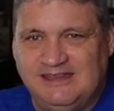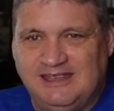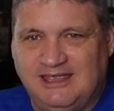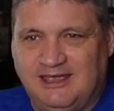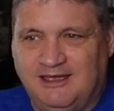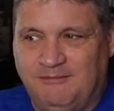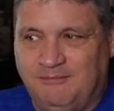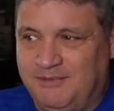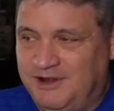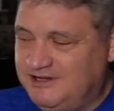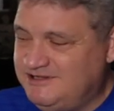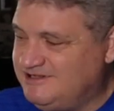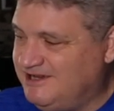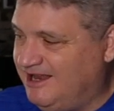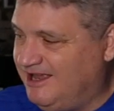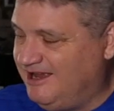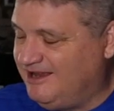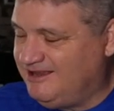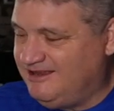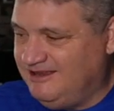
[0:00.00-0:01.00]
Much
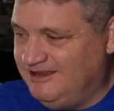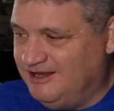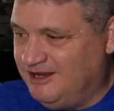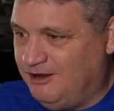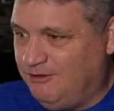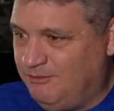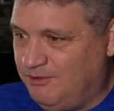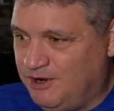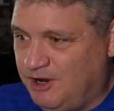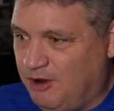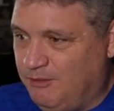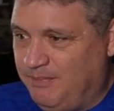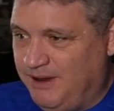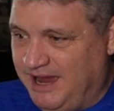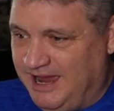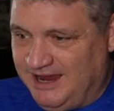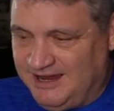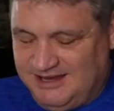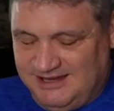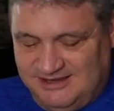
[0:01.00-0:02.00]
like, you know, we'll go
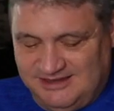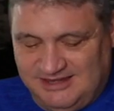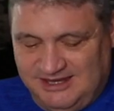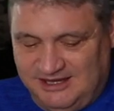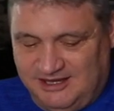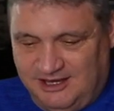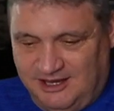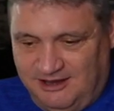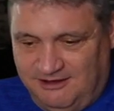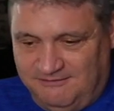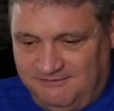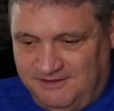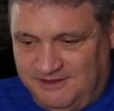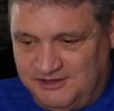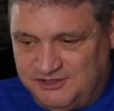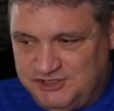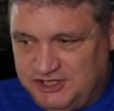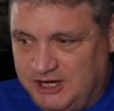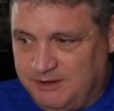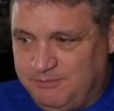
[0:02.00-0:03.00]
back and think of
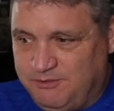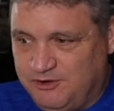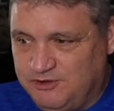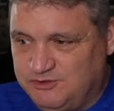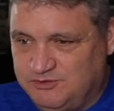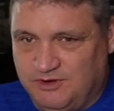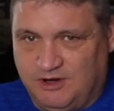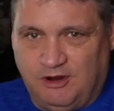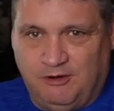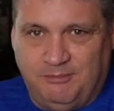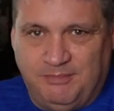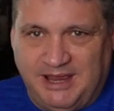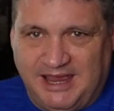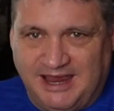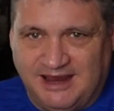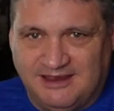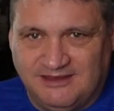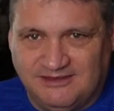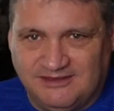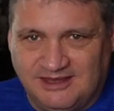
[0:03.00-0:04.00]
the shepherds, we'll go
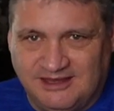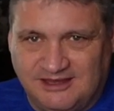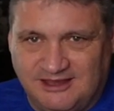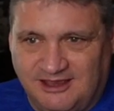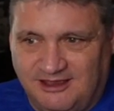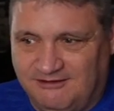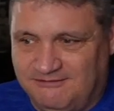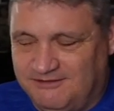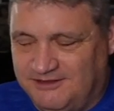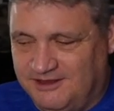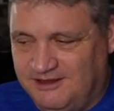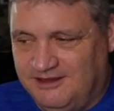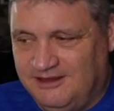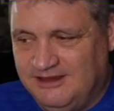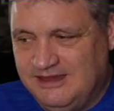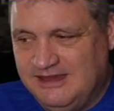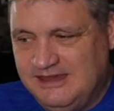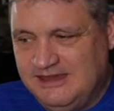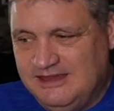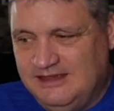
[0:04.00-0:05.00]
back and think of the
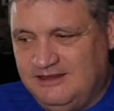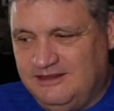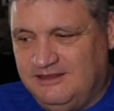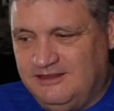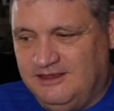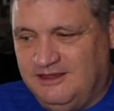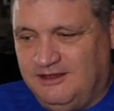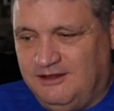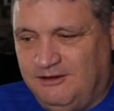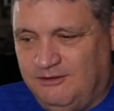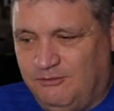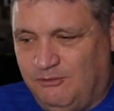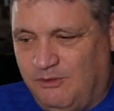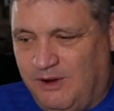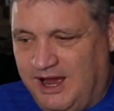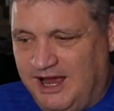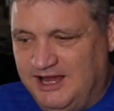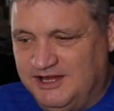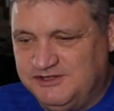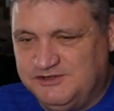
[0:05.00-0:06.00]

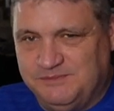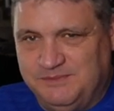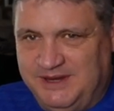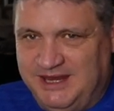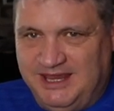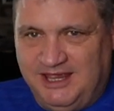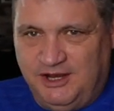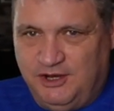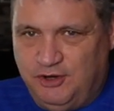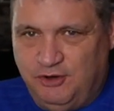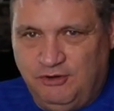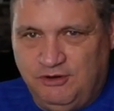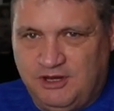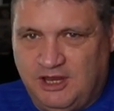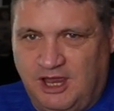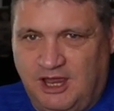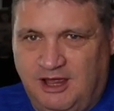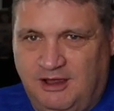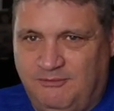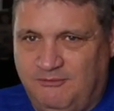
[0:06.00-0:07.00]
wise men who
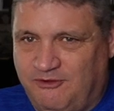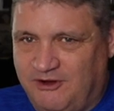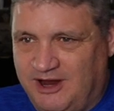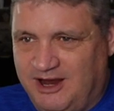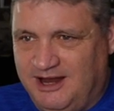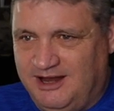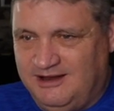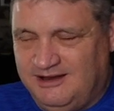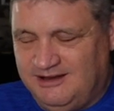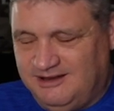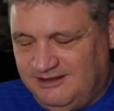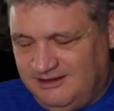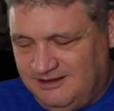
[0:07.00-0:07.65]
come, right?